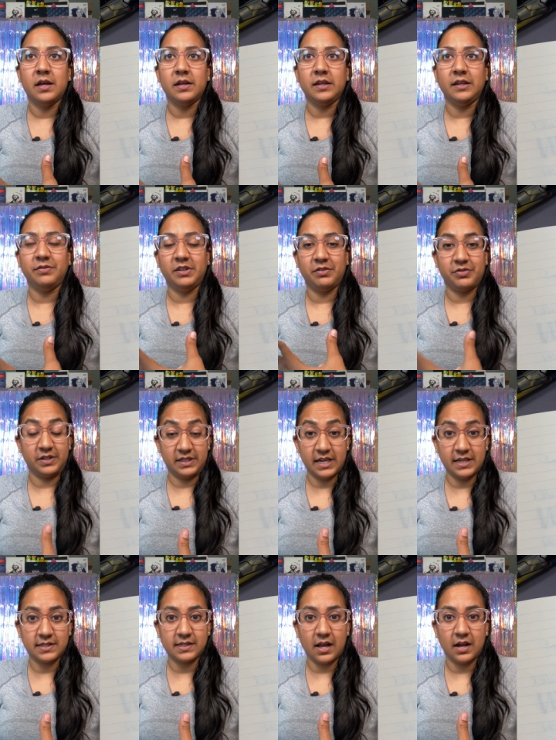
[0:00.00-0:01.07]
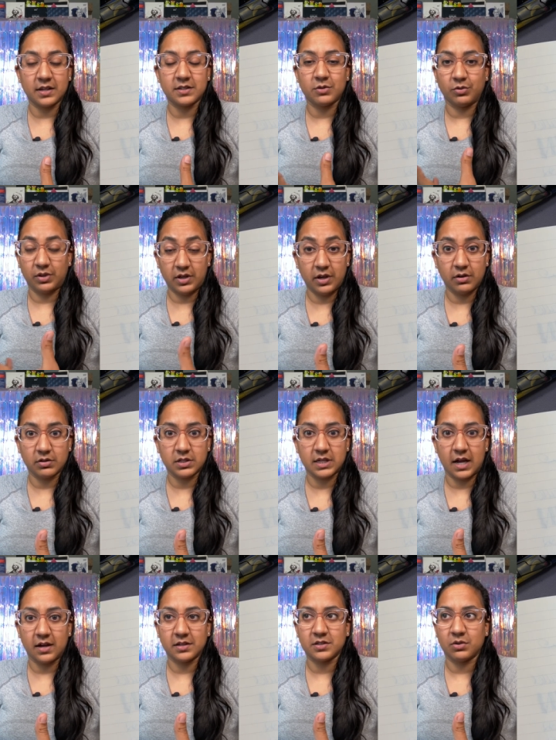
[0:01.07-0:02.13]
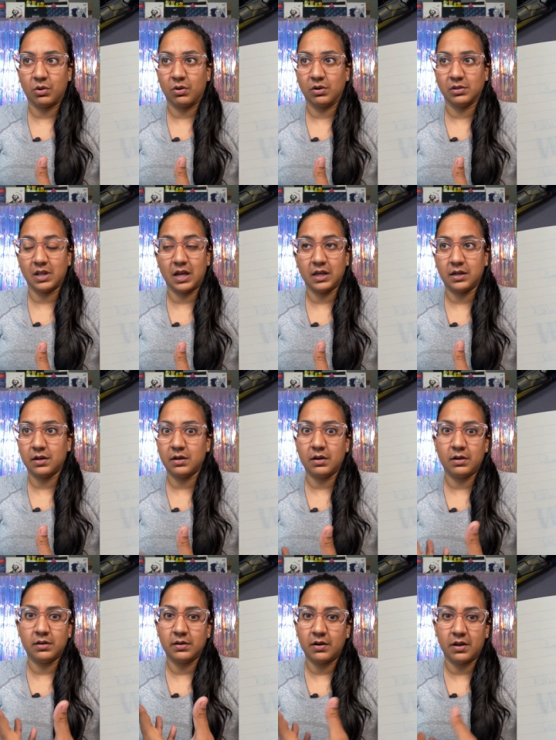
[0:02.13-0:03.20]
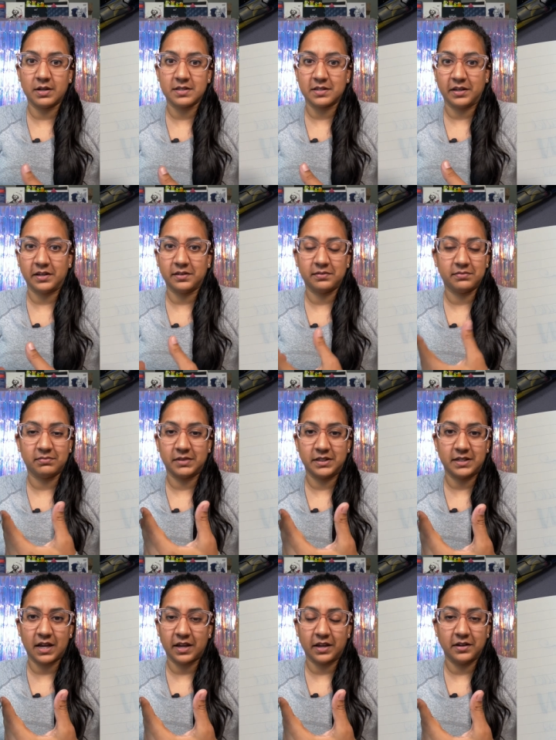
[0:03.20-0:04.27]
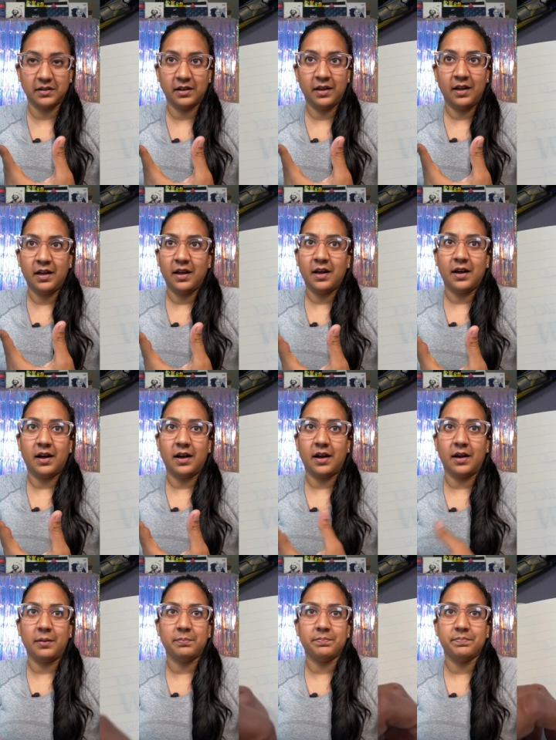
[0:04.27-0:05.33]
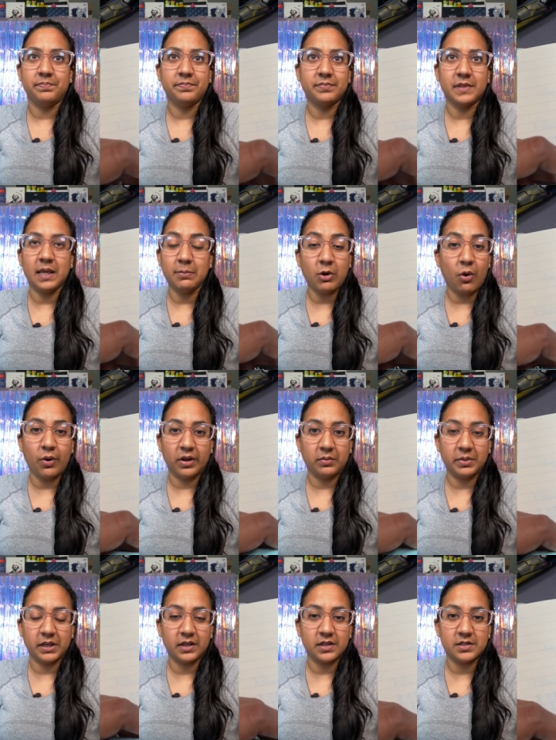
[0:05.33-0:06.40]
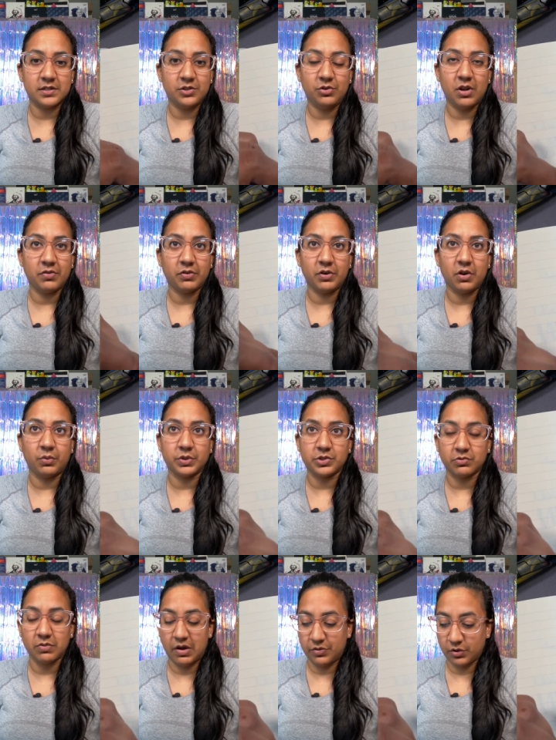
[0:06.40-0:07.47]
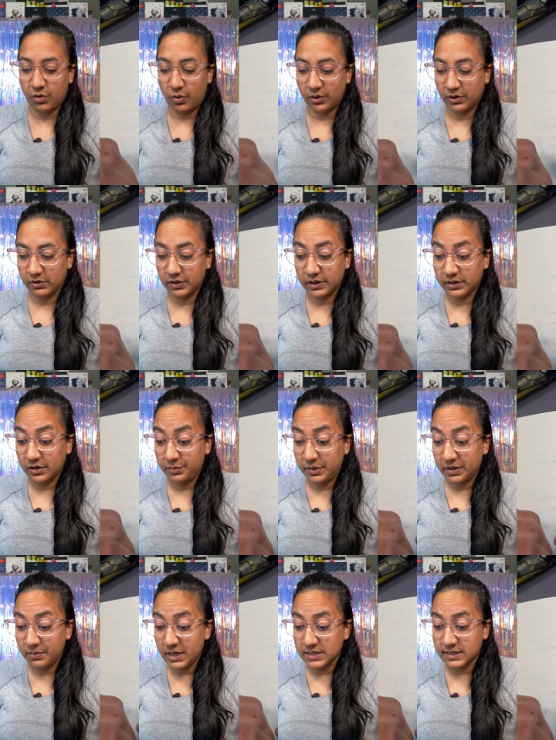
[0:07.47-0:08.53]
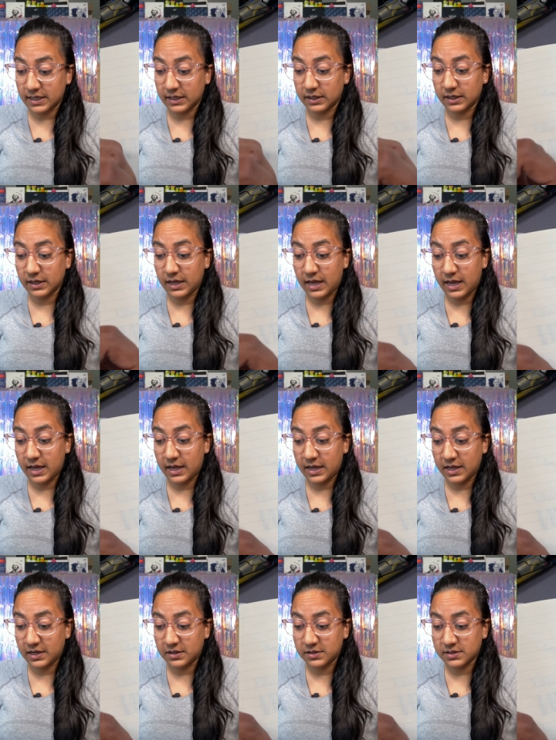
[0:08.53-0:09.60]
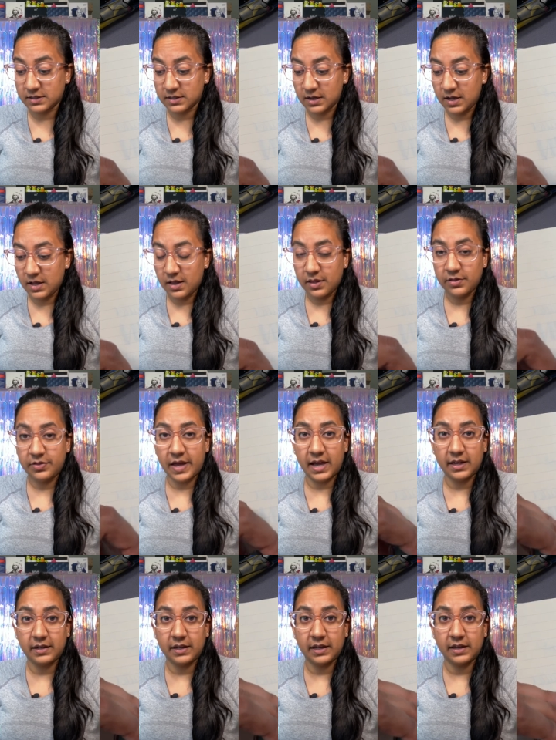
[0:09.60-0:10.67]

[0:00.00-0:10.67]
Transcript: even if the day sucks or the year sucks, or like honestly the decade, keep going, because you never know what's around the corner and it could be amazing. And that